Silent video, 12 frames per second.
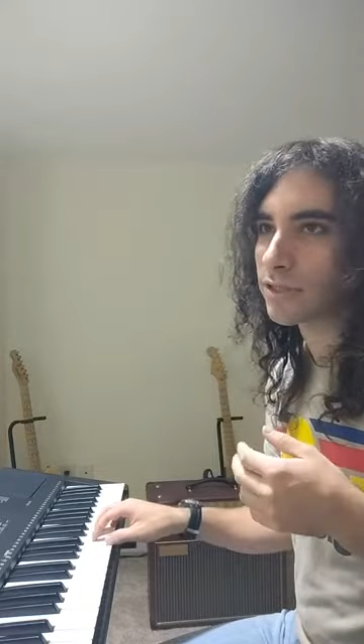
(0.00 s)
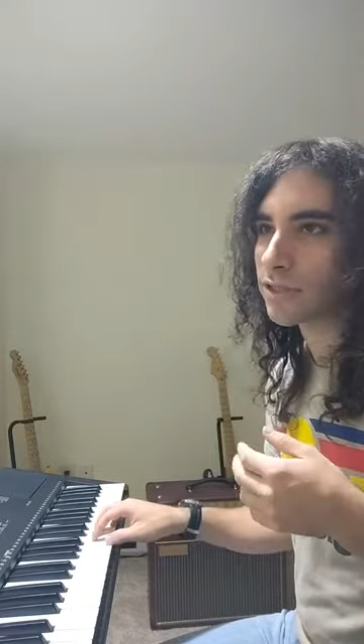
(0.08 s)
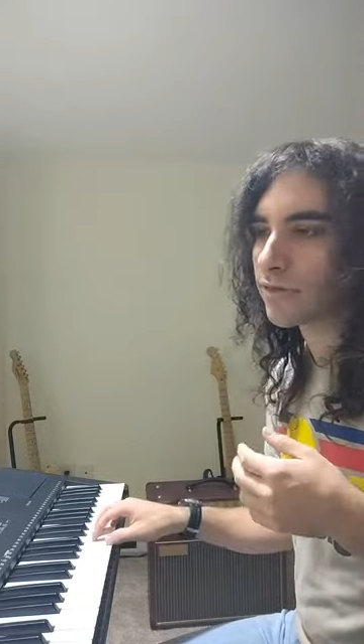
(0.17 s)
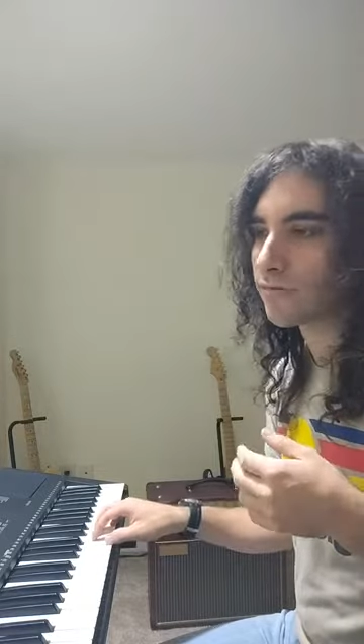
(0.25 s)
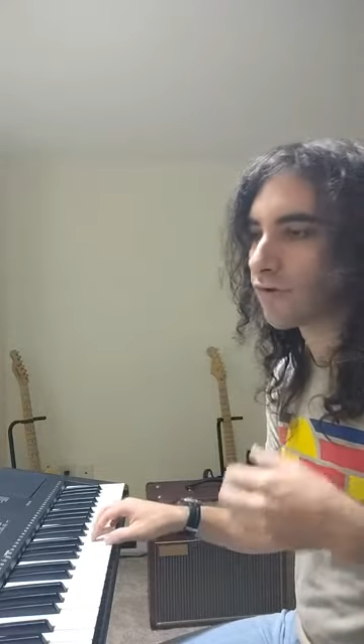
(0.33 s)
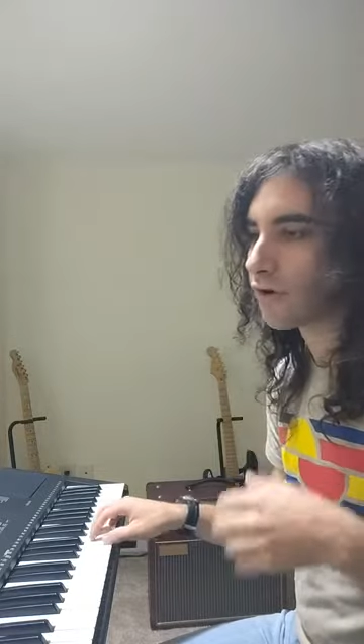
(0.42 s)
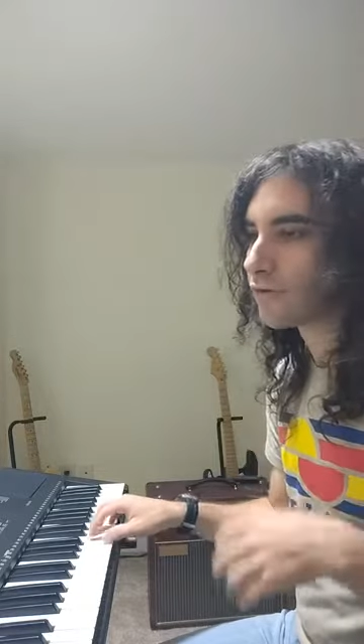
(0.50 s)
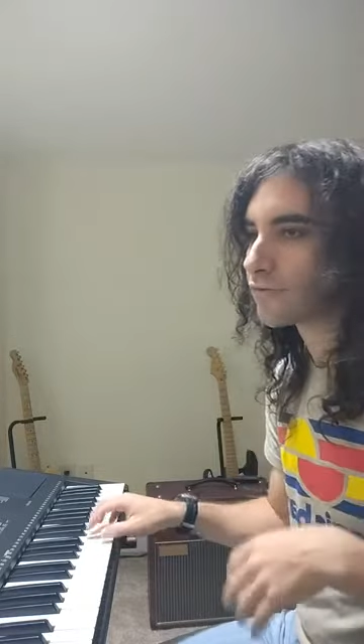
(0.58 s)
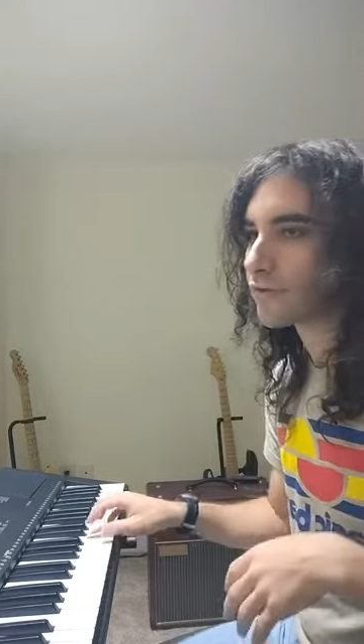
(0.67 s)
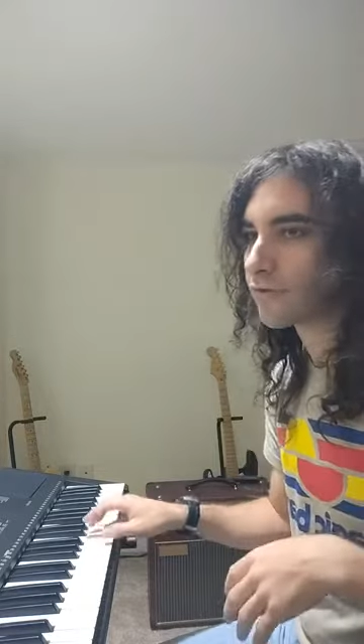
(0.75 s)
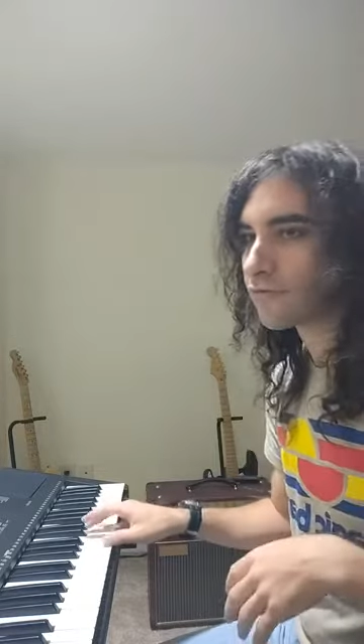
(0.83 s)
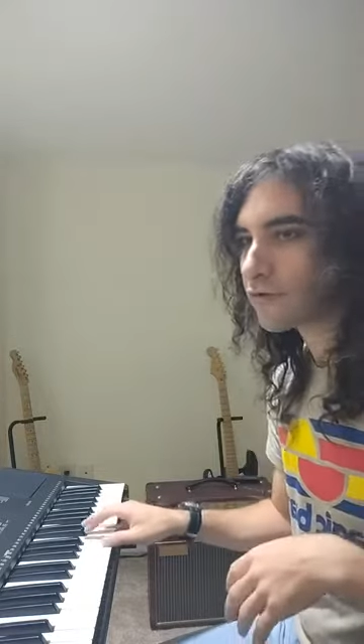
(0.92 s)
involve
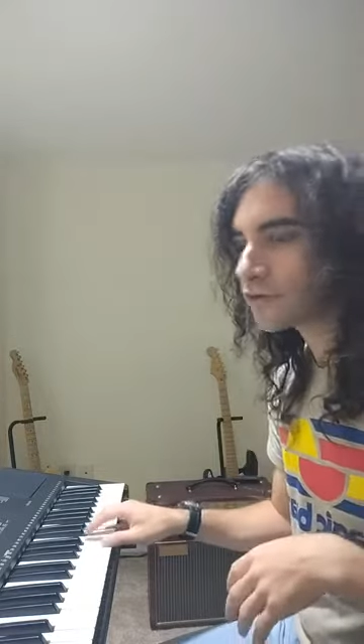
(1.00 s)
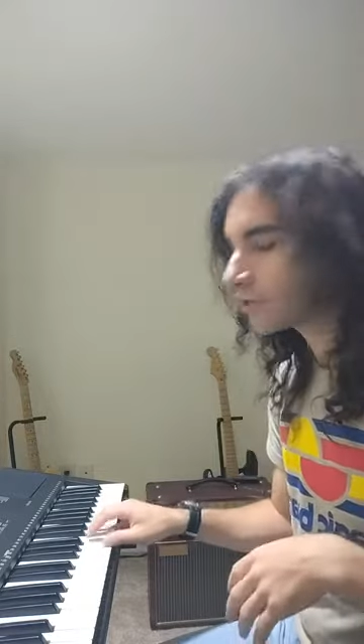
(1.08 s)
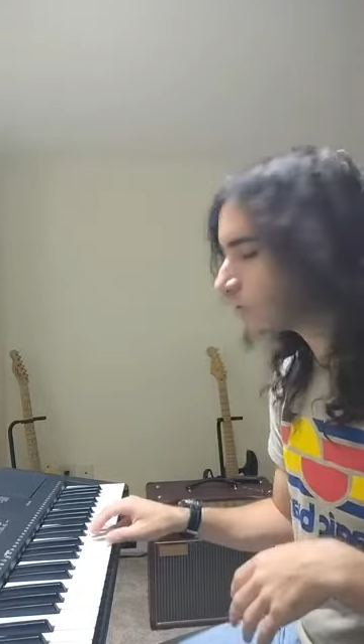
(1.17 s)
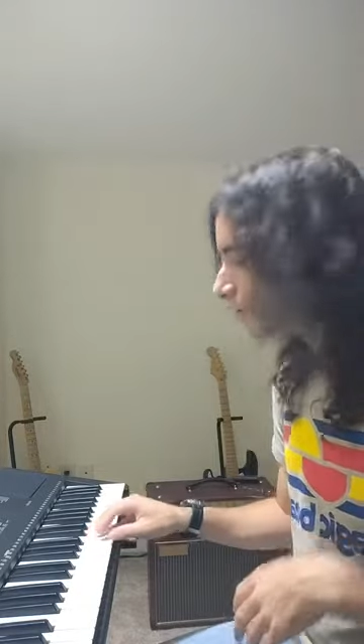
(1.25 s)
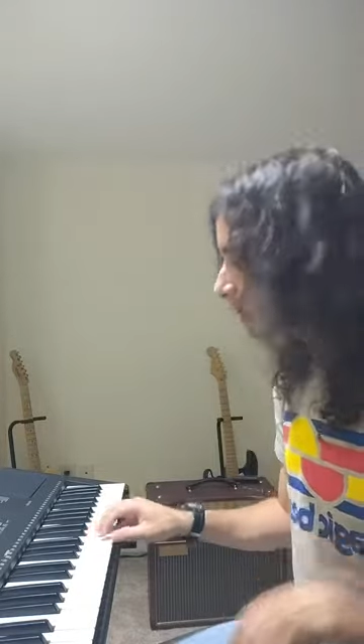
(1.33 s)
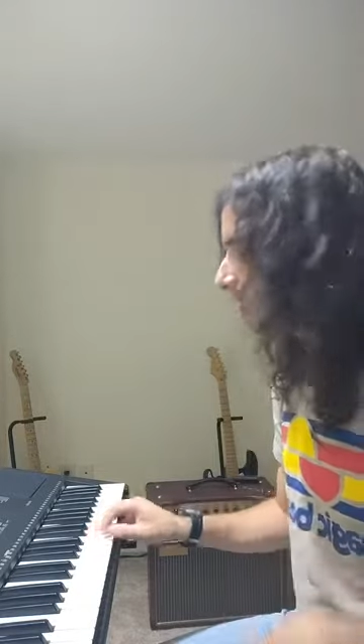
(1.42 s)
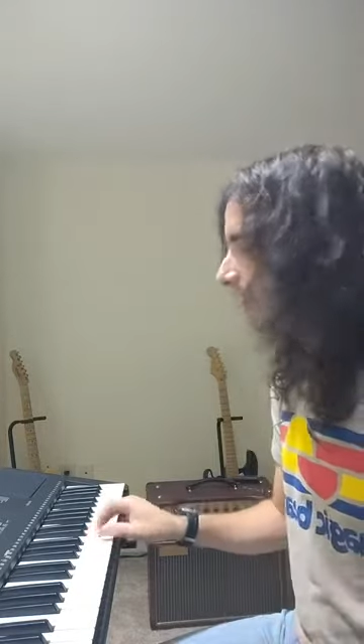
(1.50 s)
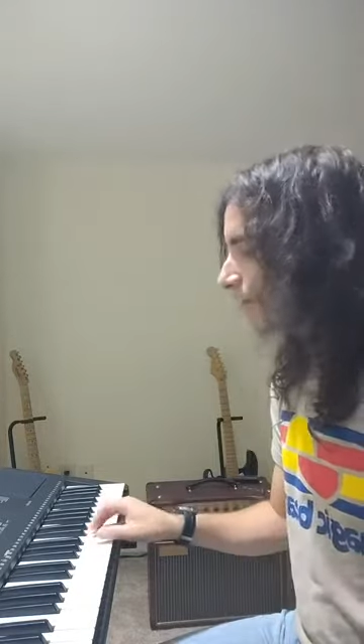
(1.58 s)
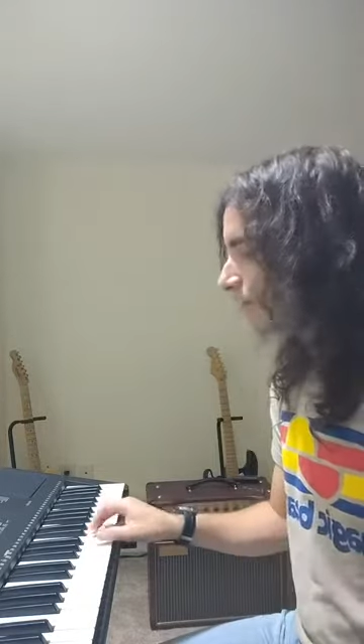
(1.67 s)
the 1st and the